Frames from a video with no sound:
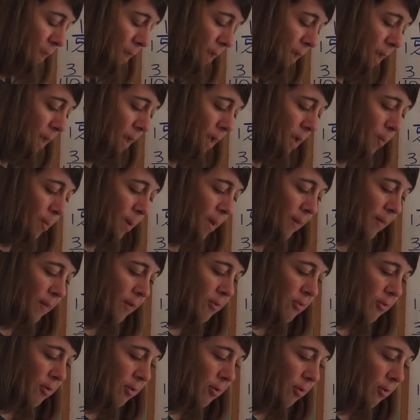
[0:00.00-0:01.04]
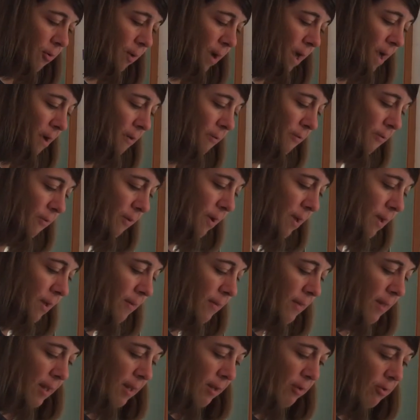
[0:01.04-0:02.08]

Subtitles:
about the circle graph that is